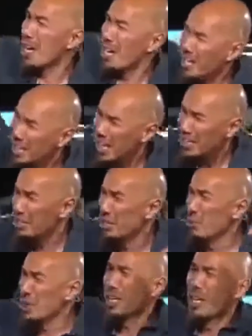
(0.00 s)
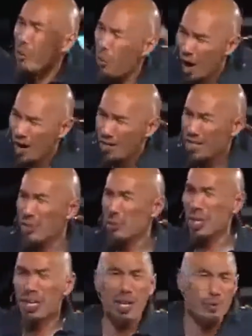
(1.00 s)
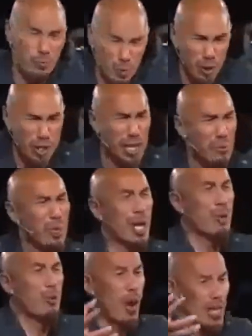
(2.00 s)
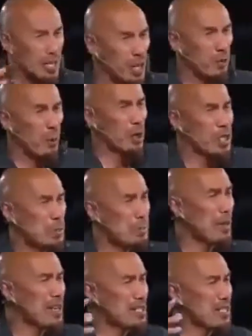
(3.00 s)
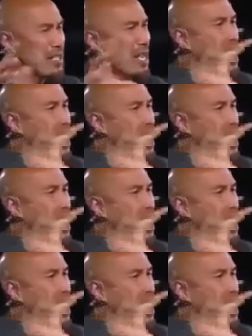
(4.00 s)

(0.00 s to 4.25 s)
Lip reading: got to get to them. We got to get water to them. We got to get food to them. We got to rescue them from all these places.